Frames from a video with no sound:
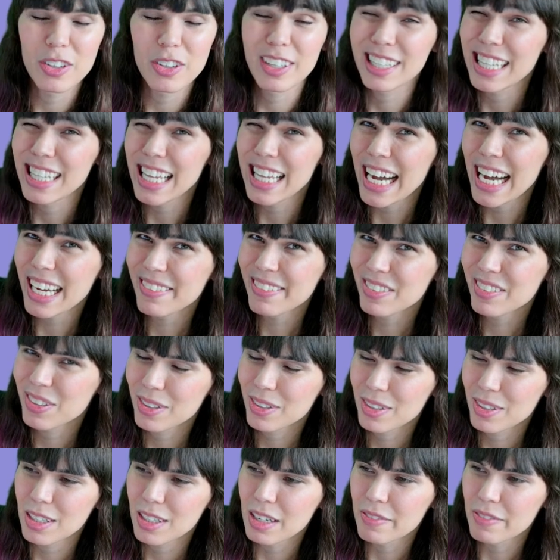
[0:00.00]
alive
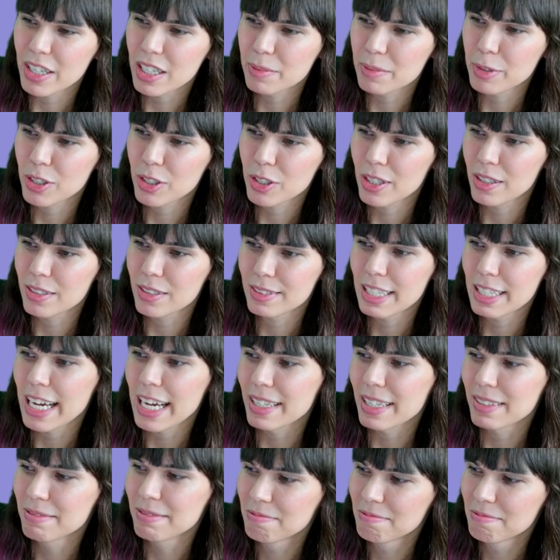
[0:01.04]
or a variable called dead?